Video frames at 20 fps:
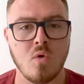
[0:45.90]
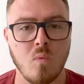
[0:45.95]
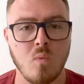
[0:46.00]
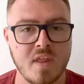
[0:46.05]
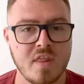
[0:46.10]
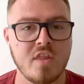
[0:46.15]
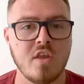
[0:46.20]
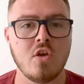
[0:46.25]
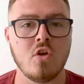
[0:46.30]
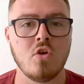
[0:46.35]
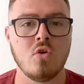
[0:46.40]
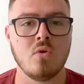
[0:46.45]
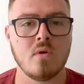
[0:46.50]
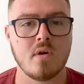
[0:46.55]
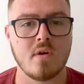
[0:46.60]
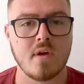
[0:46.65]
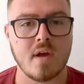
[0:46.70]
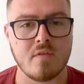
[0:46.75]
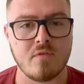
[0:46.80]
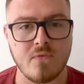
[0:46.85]
with you
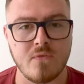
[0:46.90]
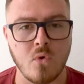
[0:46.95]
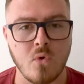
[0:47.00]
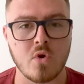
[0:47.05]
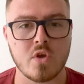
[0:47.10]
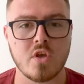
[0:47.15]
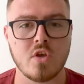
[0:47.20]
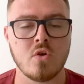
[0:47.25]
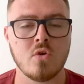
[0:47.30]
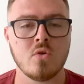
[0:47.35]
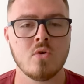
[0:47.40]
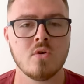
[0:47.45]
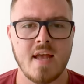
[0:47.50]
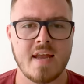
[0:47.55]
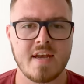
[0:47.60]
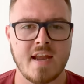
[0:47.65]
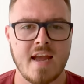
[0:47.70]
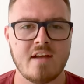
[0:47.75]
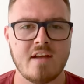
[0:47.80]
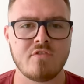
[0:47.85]
and for you
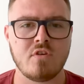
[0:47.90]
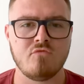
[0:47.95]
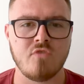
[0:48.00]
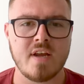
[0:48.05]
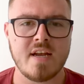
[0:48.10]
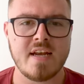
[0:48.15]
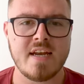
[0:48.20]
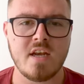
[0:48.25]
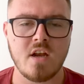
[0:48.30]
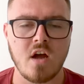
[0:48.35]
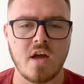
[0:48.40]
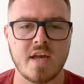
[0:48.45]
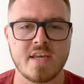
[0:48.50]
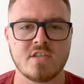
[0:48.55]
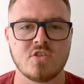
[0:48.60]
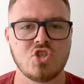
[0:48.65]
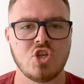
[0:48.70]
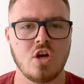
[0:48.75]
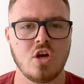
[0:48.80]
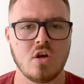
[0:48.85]
and have a really nice
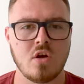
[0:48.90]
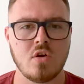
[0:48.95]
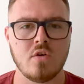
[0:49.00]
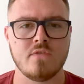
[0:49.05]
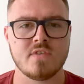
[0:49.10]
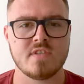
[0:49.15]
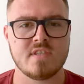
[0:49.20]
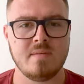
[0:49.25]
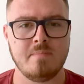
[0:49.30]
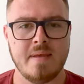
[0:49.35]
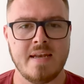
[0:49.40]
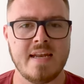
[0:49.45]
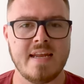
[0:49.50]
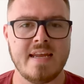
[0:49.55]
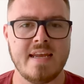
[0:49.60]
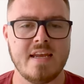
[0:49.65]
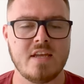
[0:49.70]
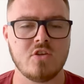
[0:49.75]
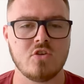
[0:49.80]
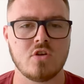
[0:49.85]
chunk of
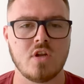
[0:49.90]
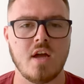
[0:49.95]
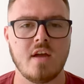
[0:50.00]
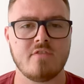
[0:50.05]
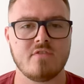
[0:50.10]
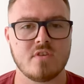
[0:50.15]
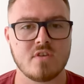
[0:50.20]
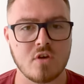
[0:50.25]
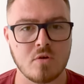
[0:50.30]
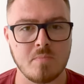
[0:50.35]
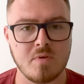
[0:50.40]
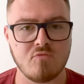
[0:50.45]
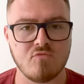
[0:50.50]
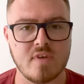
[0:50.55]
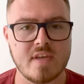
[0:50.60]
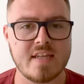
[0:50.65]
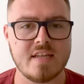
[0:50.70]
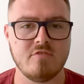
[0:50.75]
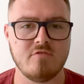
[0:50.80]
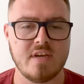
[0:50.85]
stability in your life that could be
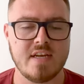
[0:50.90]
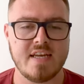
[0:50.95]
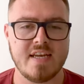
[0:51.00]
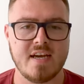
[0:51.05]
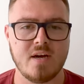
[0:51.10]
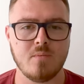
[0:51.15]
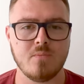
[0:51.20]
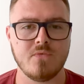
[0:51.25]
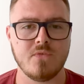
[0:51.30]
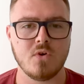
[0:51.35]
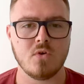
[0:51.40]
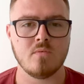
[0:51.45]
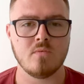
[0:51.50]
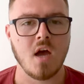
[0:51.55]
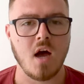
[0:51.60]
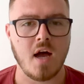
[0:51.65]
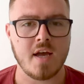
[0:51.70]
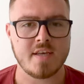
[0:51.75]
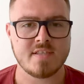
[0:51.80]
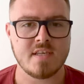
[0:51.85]
really, really helpful.
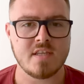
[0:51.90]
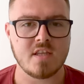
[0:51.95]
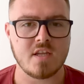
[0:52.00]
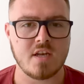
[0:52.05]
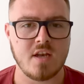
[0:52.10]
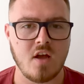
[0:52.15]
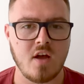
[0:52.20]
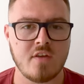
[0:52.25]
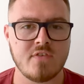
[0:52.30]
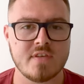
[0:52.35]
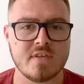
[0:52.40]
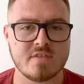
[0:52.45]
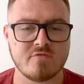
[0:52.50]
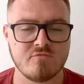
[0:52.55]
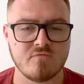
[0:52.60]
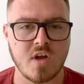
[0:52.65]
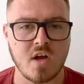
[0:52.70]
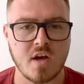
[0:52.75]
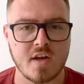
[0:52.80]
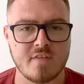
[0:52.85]
I see that life is
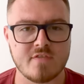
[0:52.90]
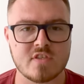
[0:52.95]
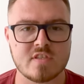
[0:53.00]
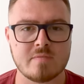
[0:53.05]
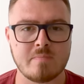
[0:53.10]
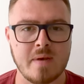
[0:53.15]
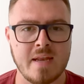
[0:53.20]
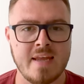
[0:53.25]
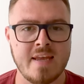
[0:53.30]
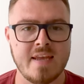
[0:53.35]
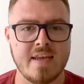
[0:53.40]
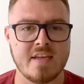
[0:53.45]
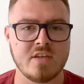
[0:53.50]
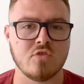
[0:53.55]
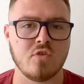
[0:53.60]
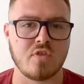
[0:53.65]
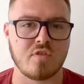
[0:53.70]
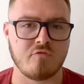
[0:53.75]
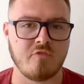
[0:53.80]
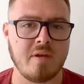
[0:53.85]
kind of split
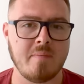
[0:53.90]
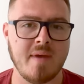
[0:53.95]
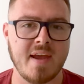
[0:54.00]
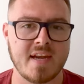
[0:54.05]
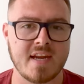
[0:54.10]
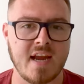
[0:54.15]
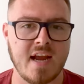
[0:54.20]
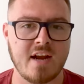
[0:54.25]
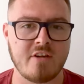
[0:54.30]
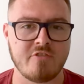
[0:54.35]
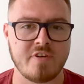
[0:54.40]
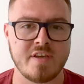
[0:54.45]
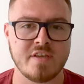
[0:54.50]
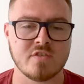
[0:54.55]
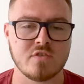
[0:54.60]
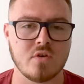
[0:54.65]
into three main categories